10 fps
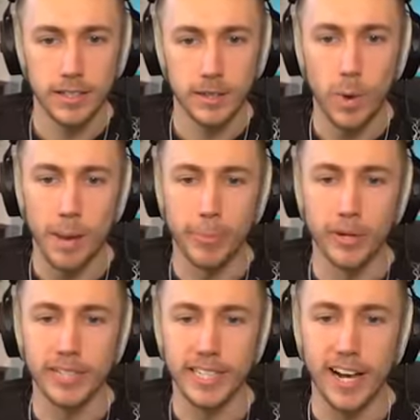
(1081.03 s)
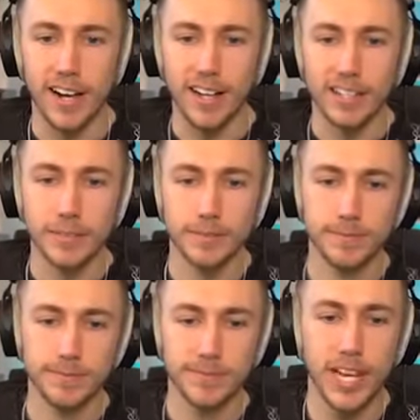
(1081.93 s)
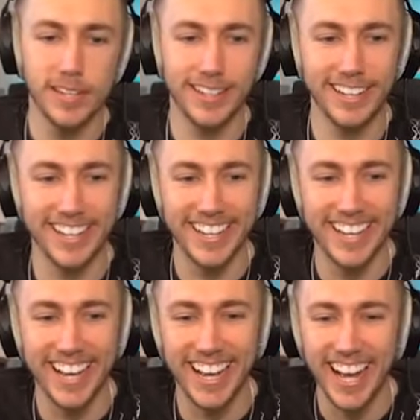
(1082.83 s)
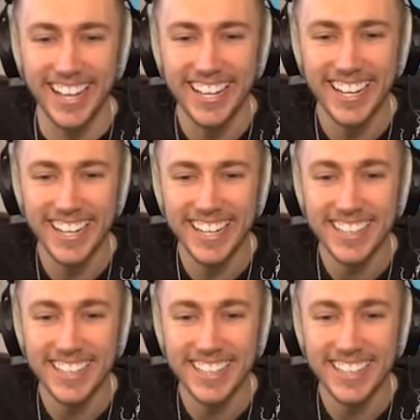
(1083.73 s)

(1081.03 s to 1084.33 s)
Wine Pondicar. yeah,